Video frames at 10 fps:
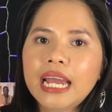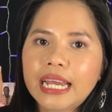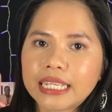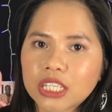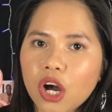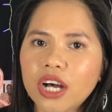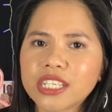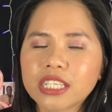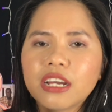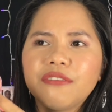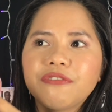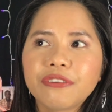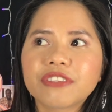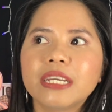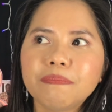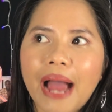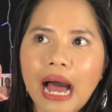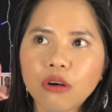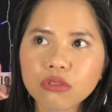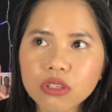it costs 15
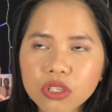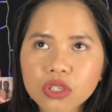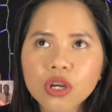pounds.